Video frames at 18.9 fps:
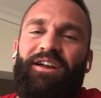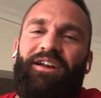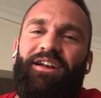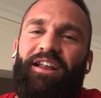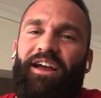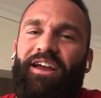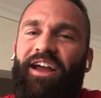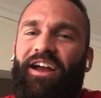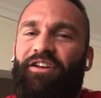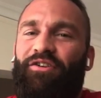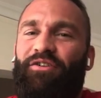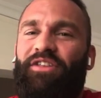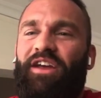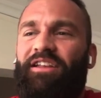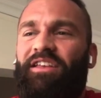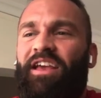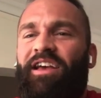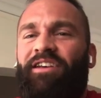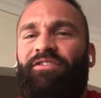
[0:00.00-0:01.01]
Like I know
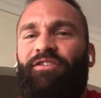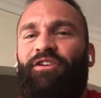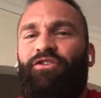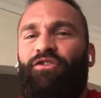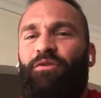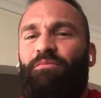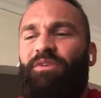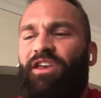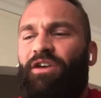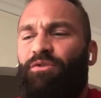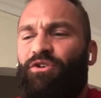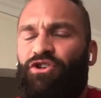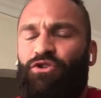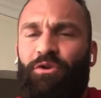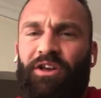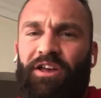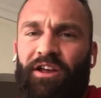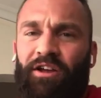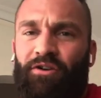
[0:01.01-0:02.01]
Danny Hensler told me he was
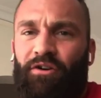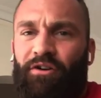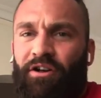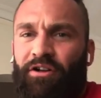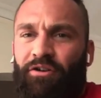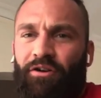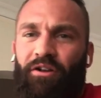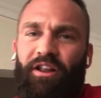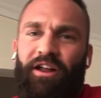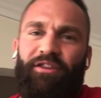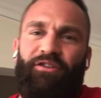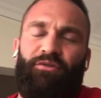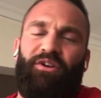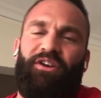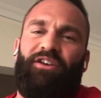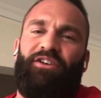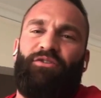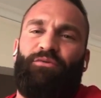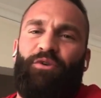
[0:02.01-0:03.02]
drinking Coca-Cola
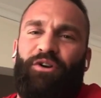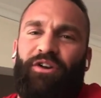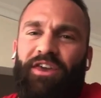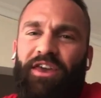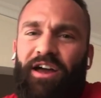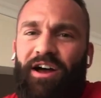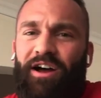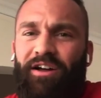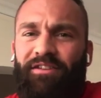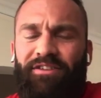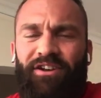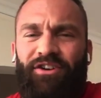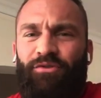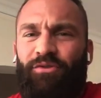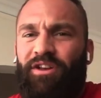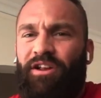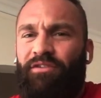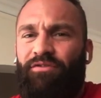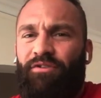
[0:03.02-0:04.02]
during his workout and
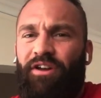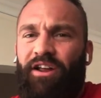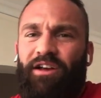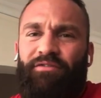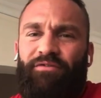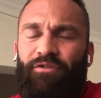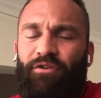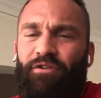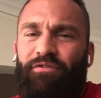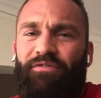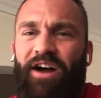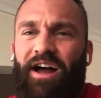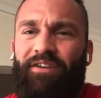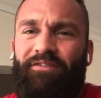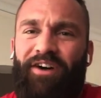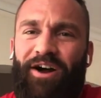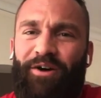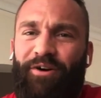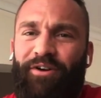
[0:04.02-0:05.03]
training for like four or
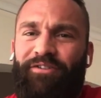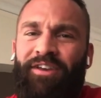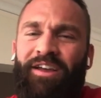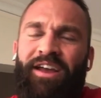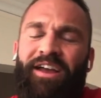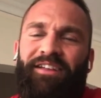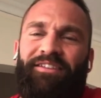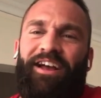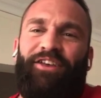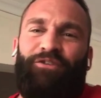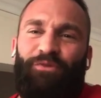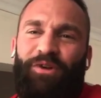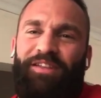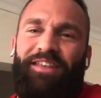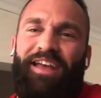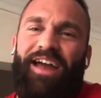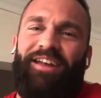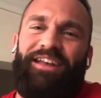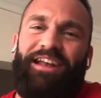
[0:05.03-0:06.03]
five hours. That's
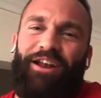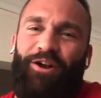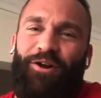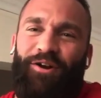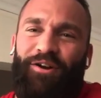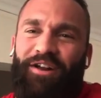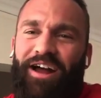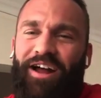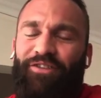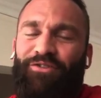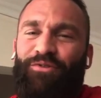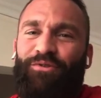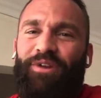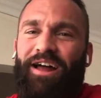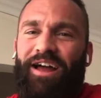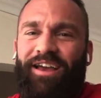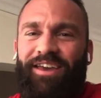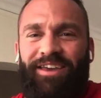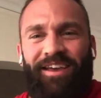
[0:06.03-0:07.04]
when Danny learned how to
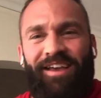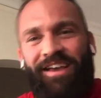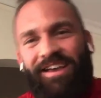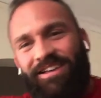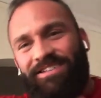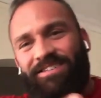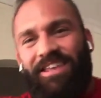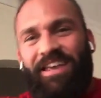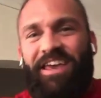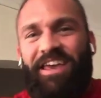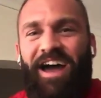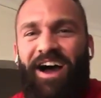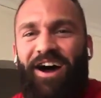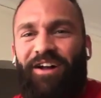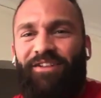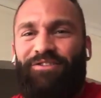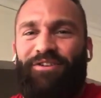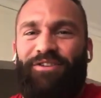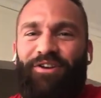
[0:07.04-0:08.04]
like sneak
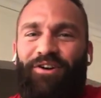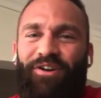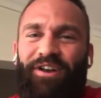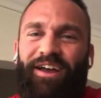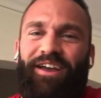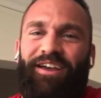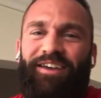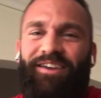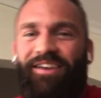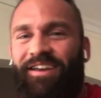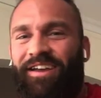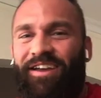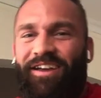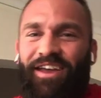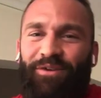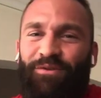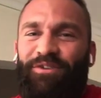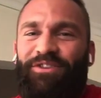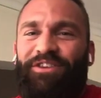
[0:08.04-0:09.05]
out, you know, like he
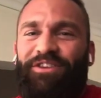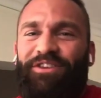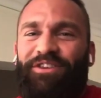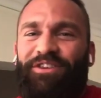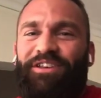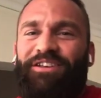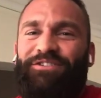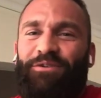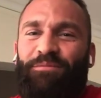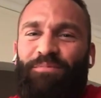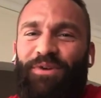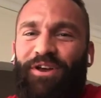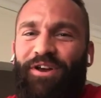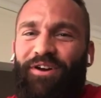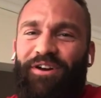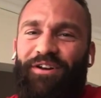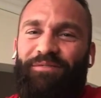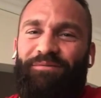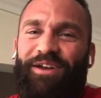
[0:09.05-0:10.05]
would
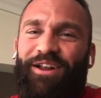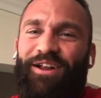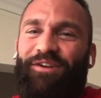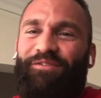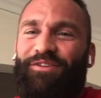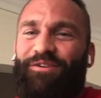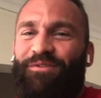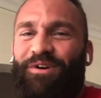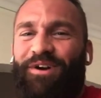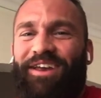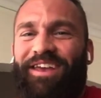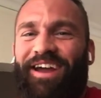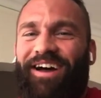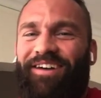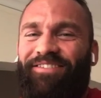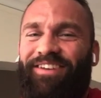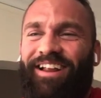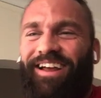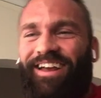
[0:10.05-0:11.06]
disappear in the middle of the
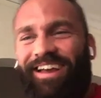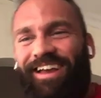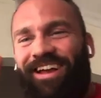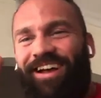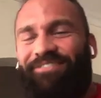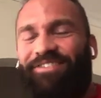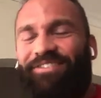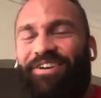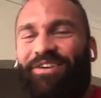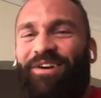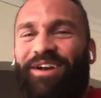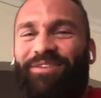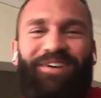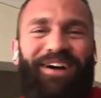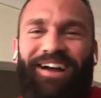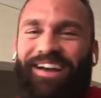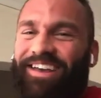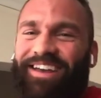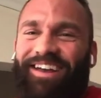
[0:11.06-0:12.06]
workout and be like, yeah, I'll be right
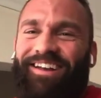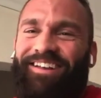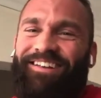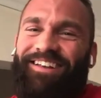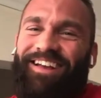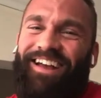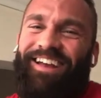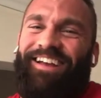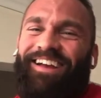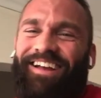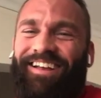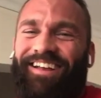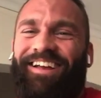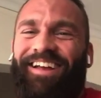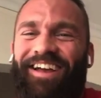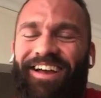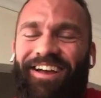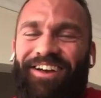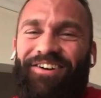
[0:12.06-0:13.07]
back,
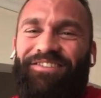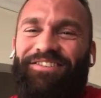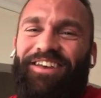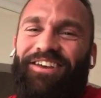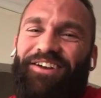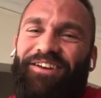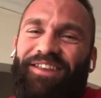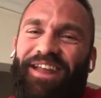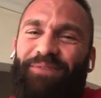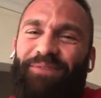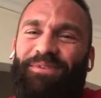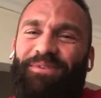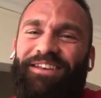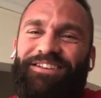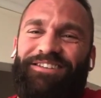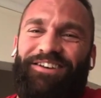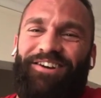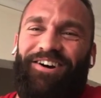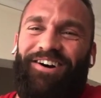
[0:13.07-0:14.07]
and take a nap
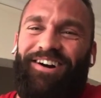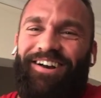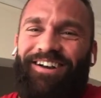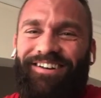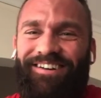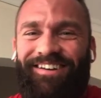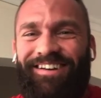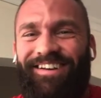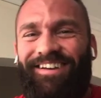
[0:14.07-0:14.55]
in his car.